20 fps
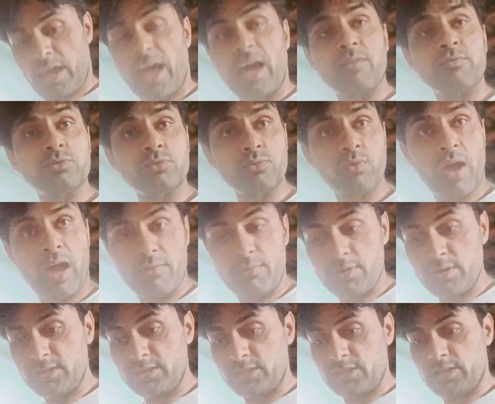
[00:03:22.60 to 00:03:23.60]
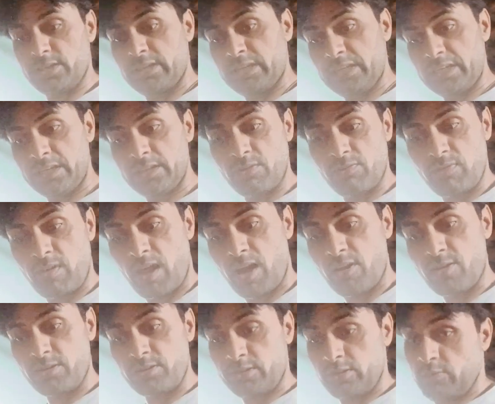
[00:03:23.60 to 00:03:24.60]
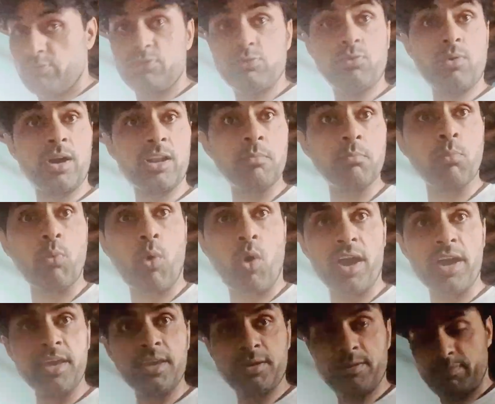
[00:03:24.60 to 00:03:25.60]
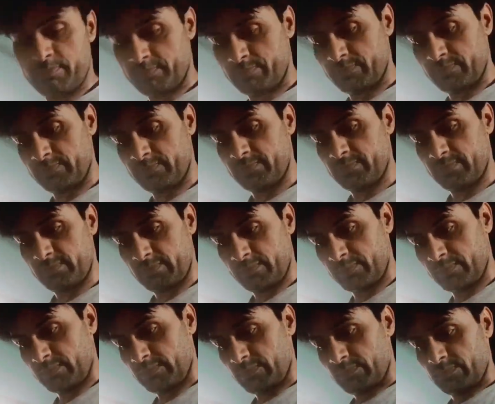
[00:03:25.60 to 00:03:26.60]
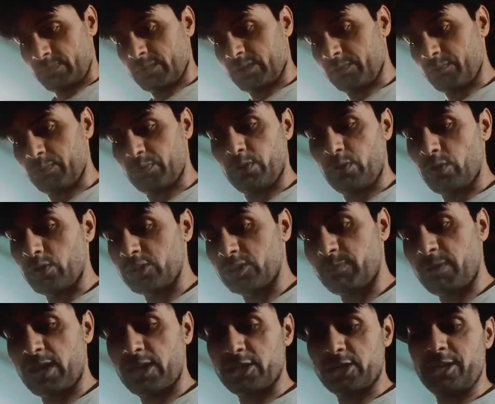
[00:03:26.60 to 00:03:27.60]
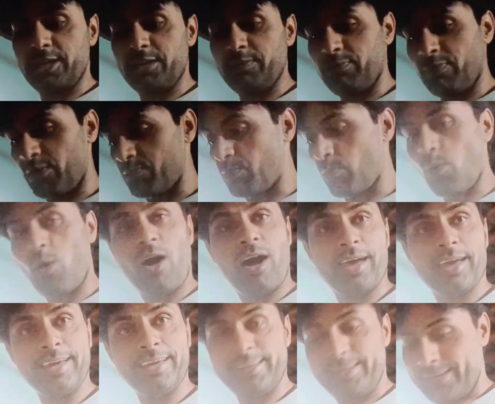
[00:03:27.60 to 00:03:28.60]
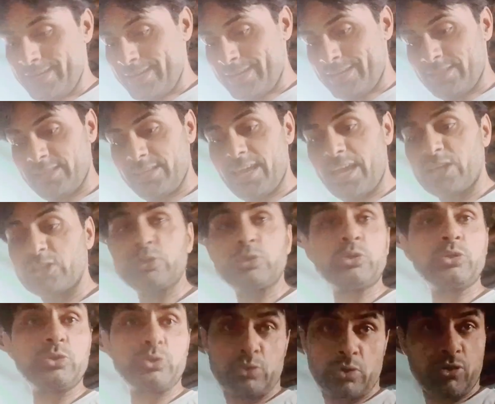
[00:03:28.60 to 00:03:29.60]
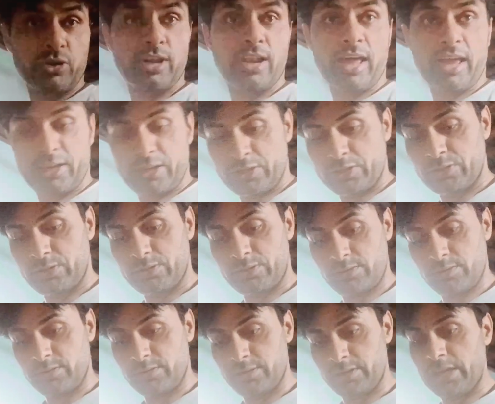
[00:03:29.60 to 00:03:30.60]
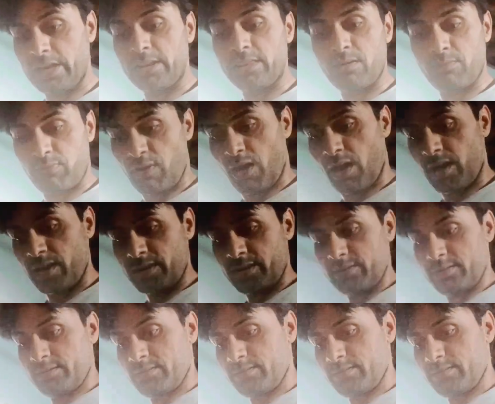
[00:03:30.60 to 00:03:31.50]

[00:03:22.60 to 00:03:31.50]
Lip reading: So have you ever knead the flour if you are a boy? Because especially for boys, they actually do not like to knead the flour.